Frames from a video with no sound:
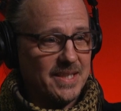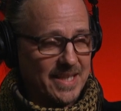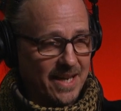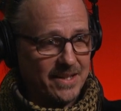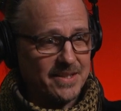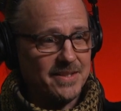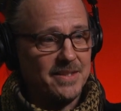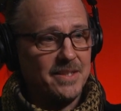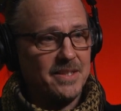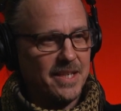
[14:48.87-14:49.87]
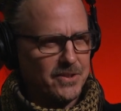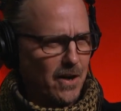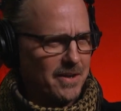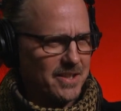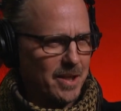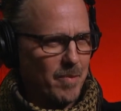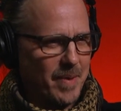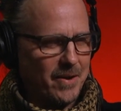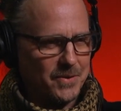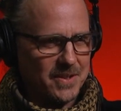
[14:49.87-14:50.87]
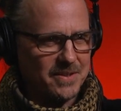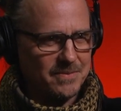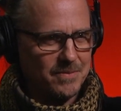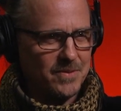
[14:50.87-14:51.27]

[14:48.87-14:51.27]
Dallas and talk to them about the